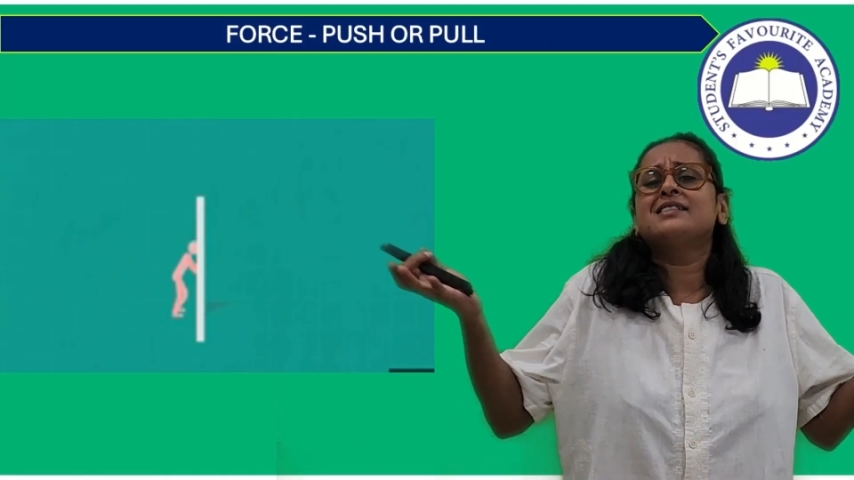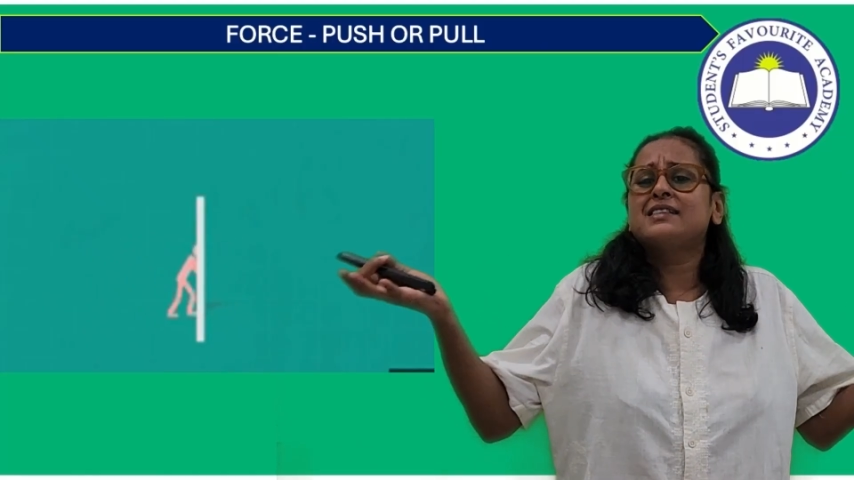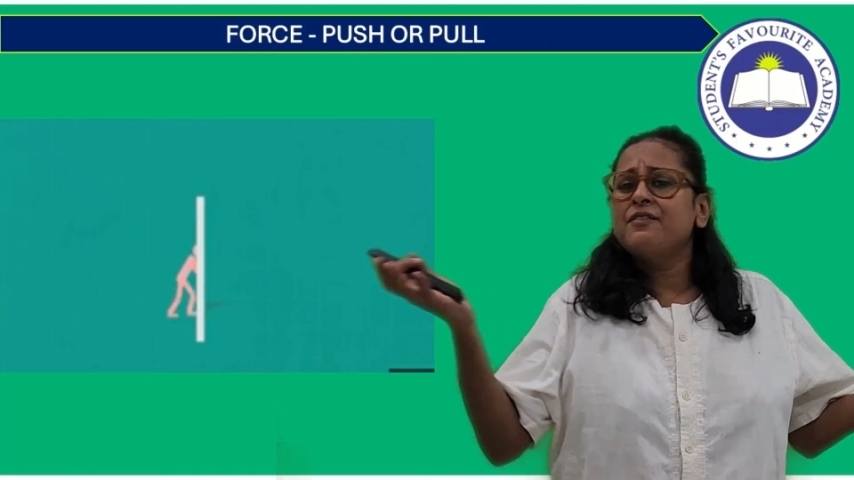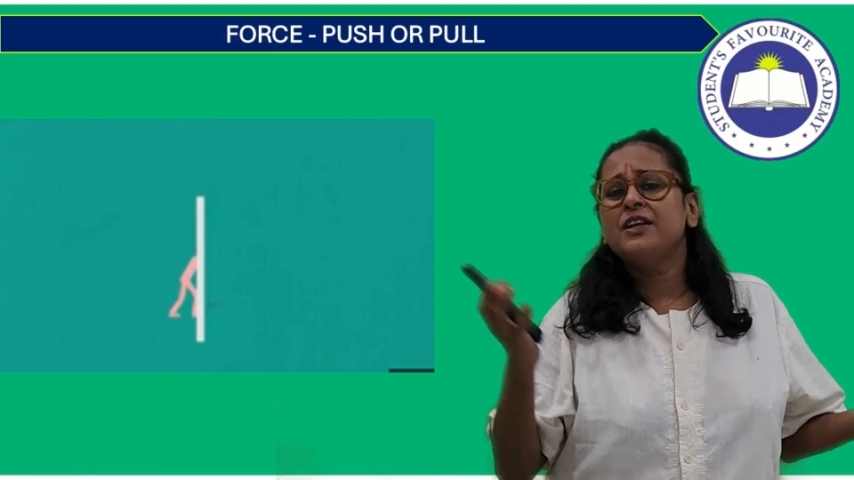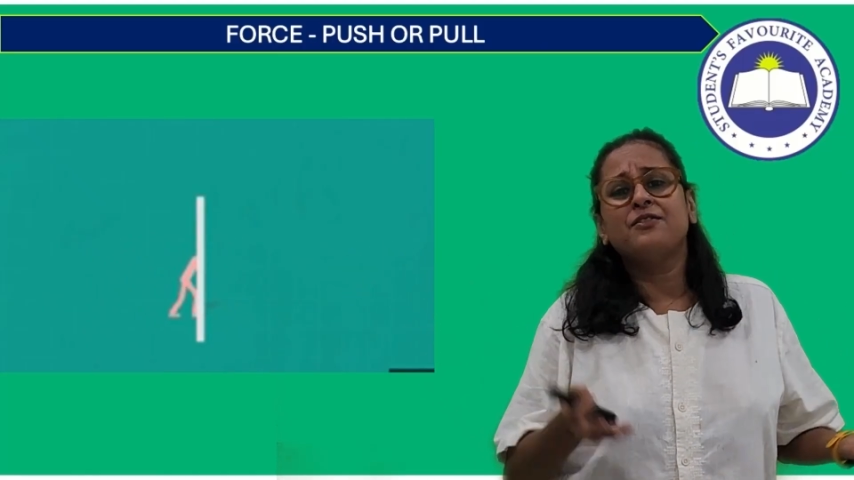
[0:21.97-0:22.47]

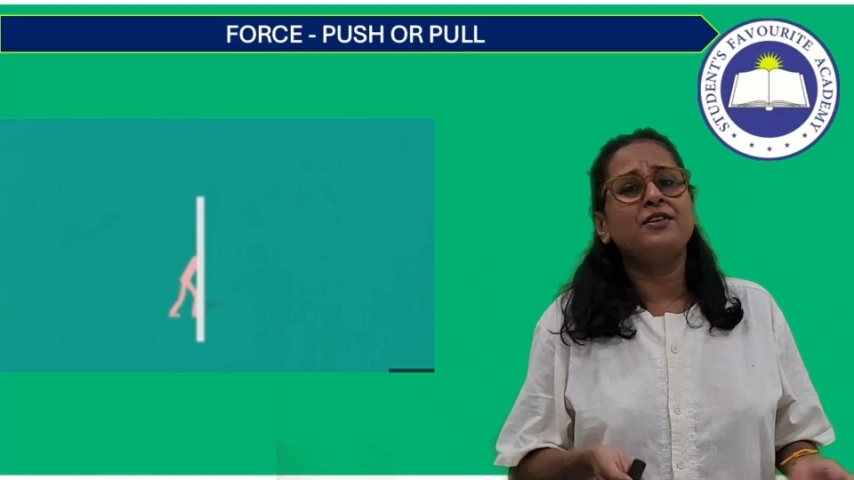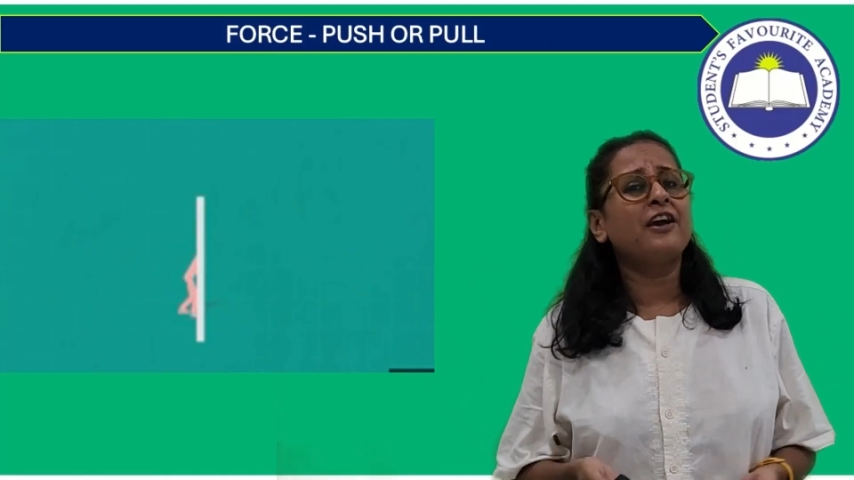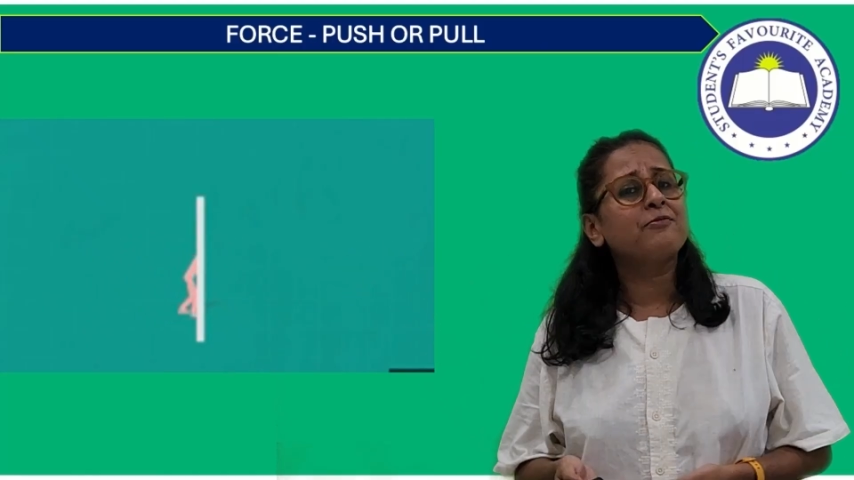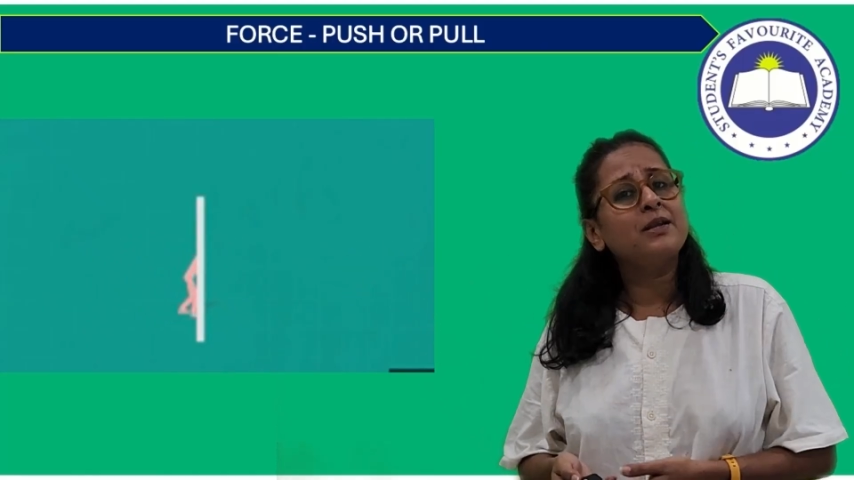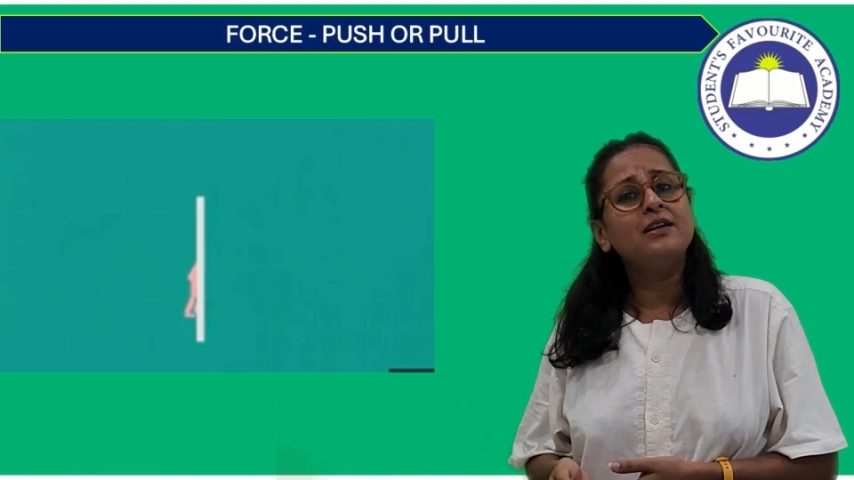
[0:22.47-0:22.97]
7th we
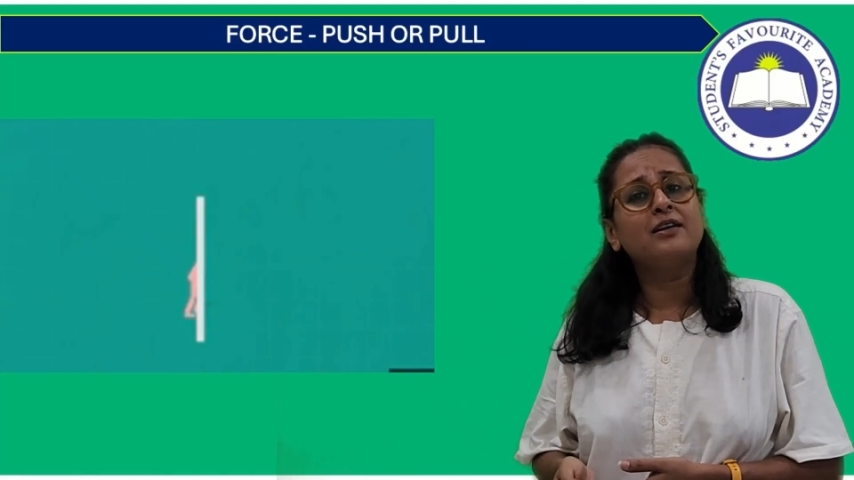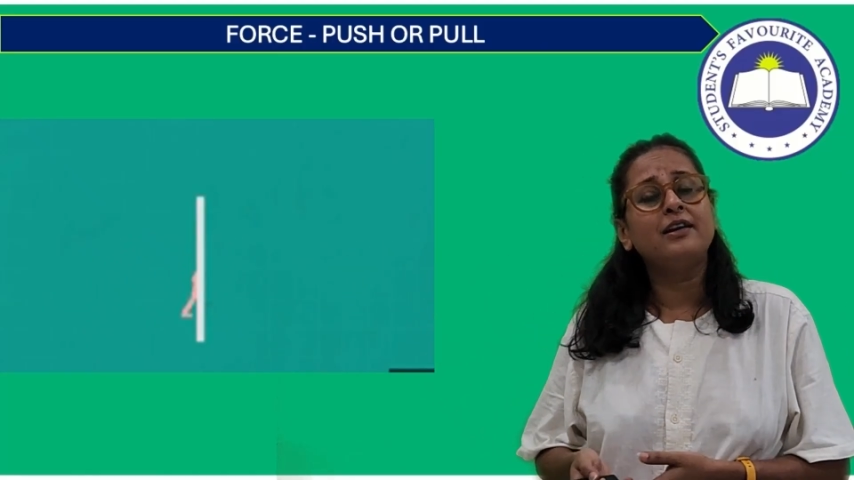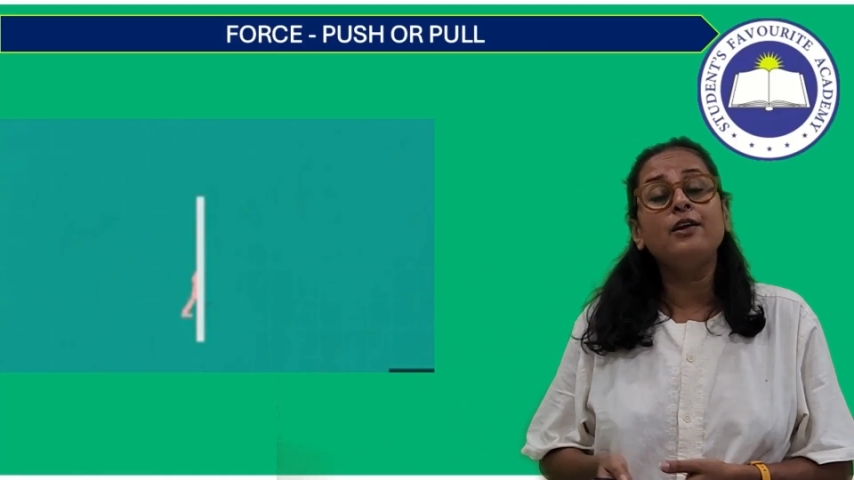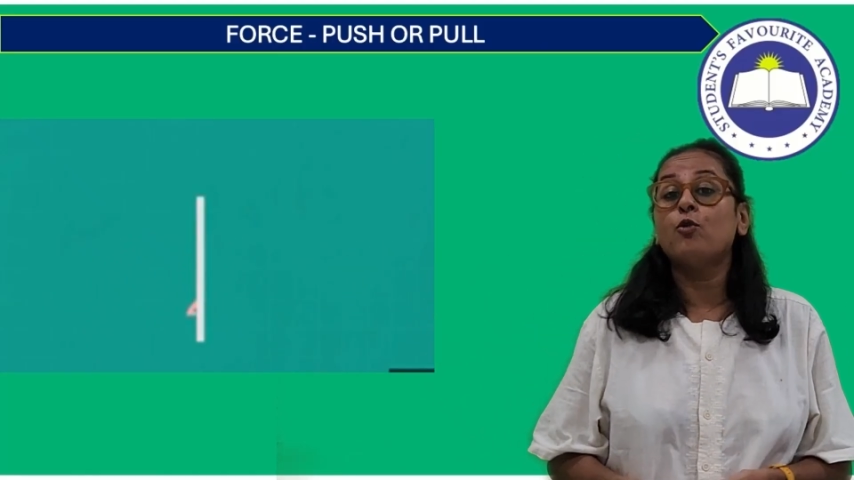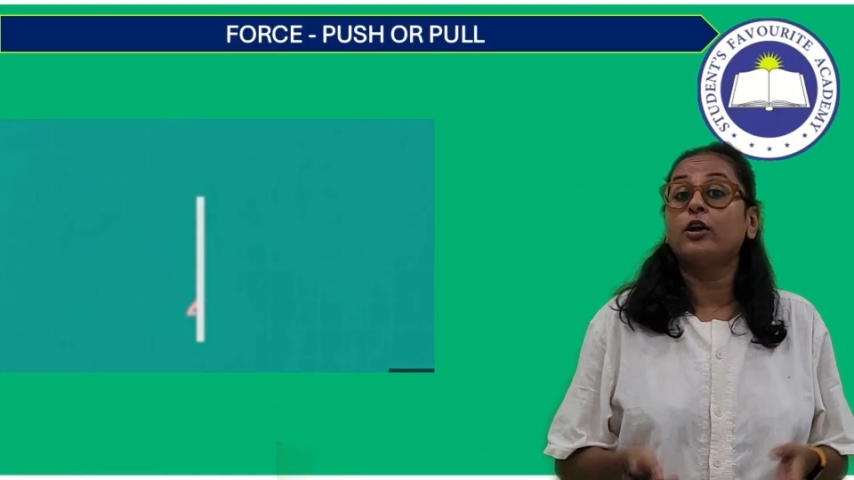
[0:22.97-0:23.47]
have been
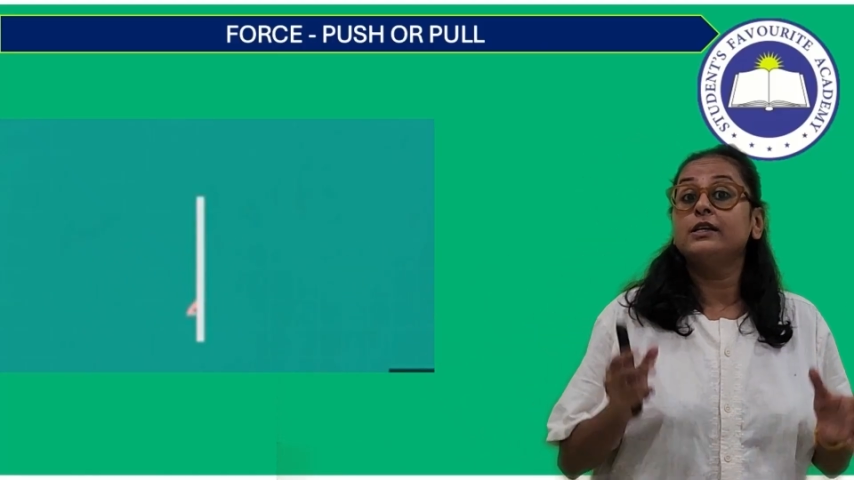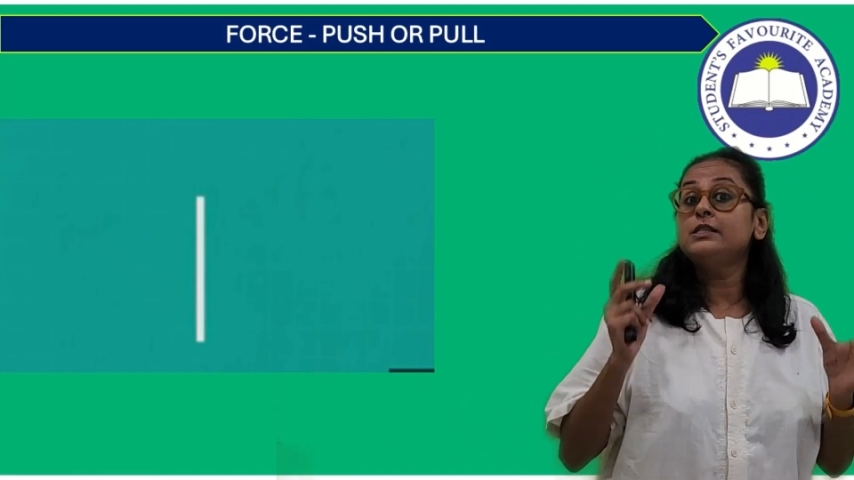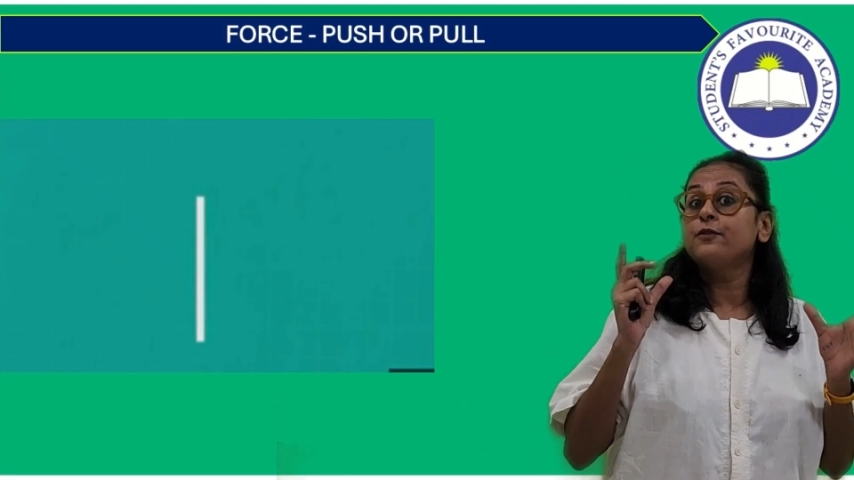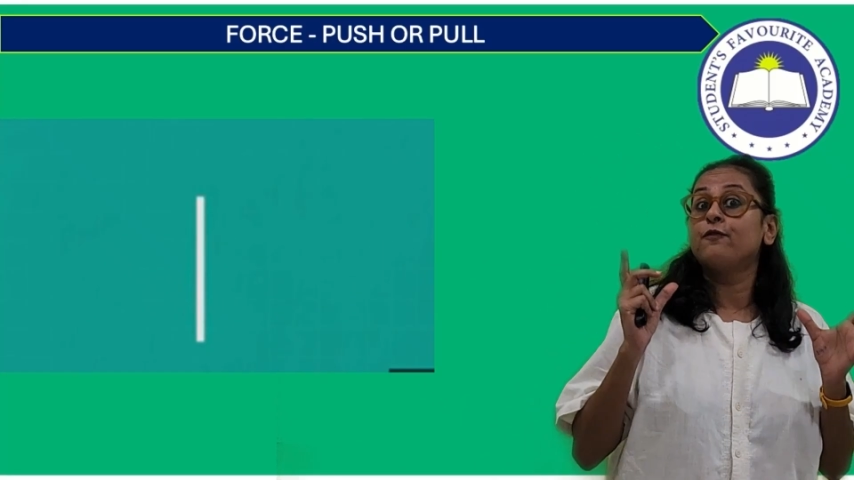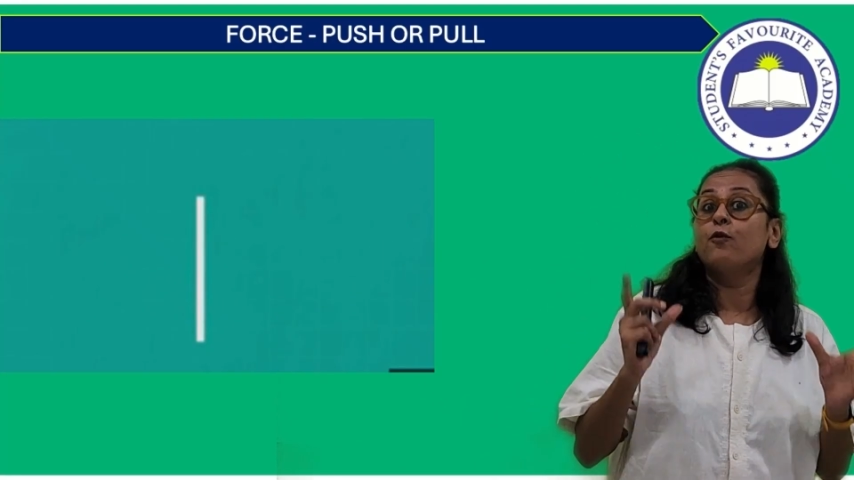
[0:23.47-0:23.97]
learning what
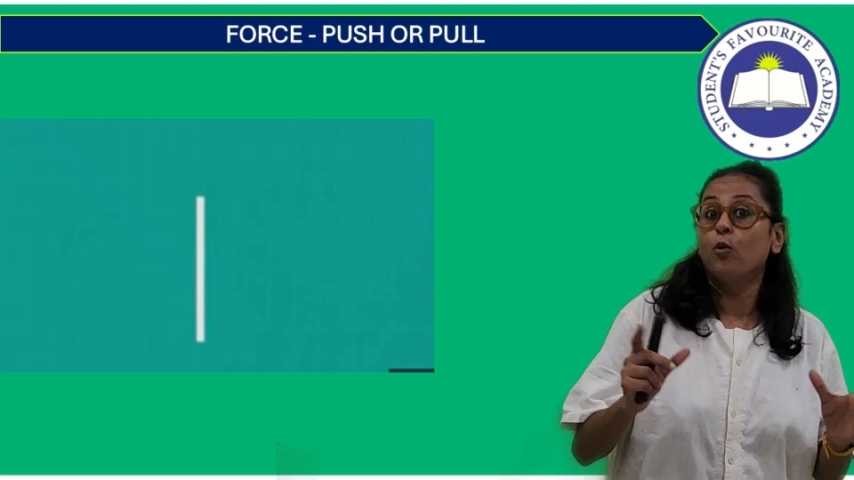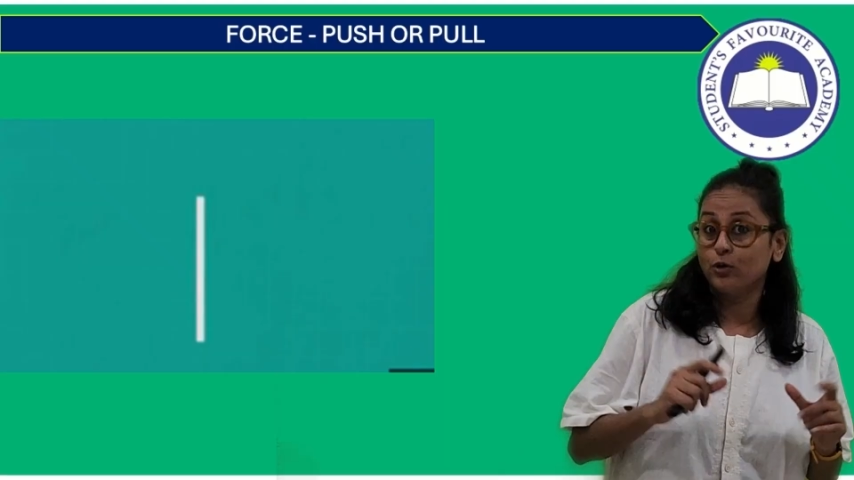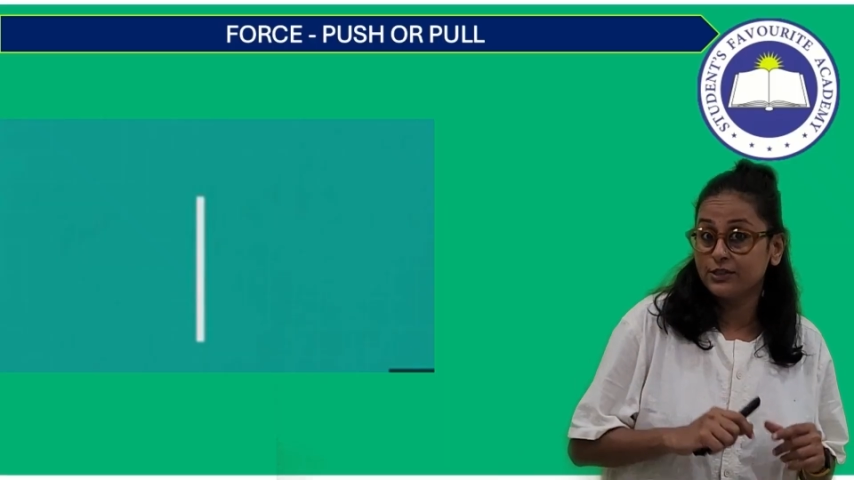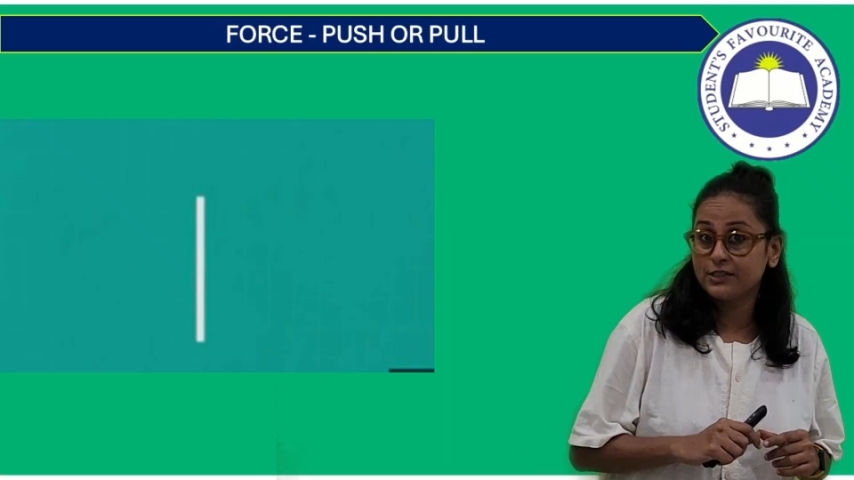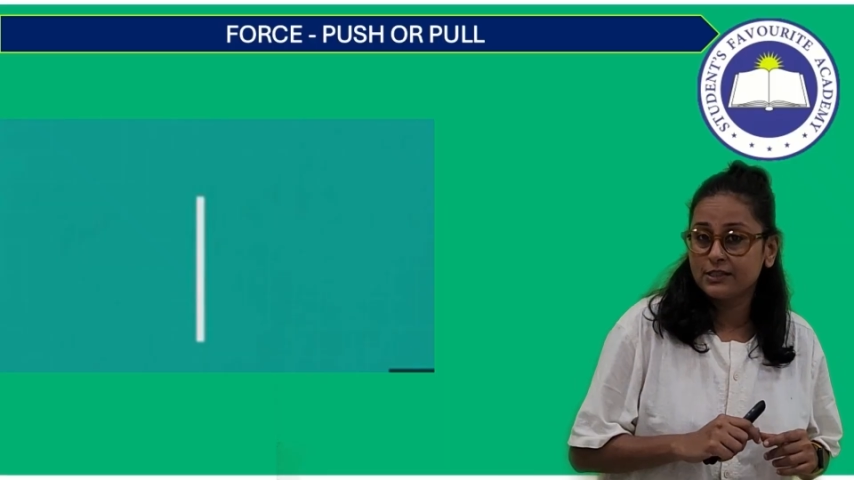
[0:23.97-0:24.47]
is
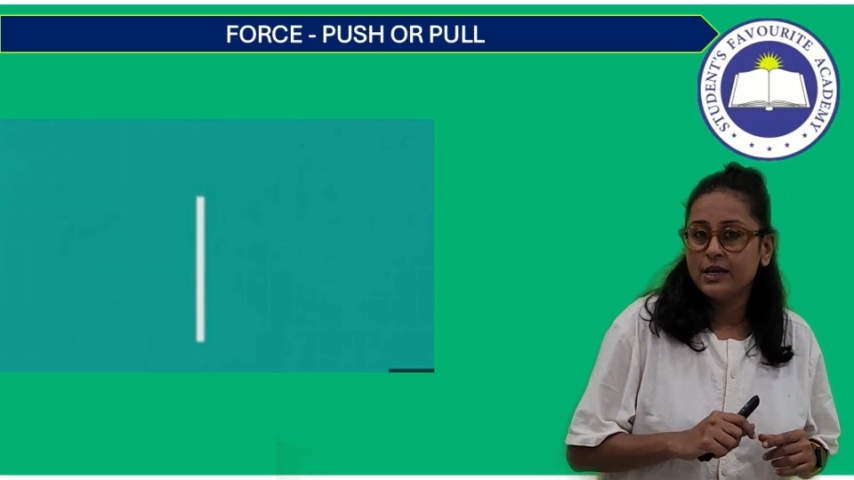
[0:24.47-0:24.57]
force.